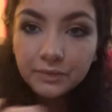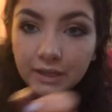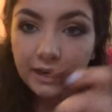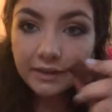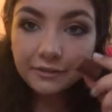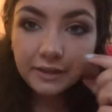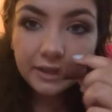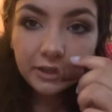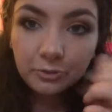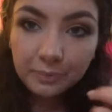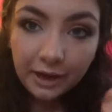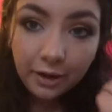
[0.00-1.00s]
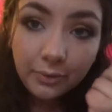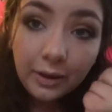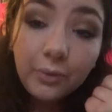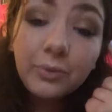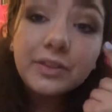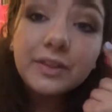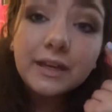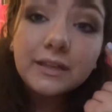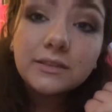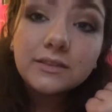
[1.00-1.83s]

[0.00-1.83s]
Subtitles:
And I feel like it'll pair well with this.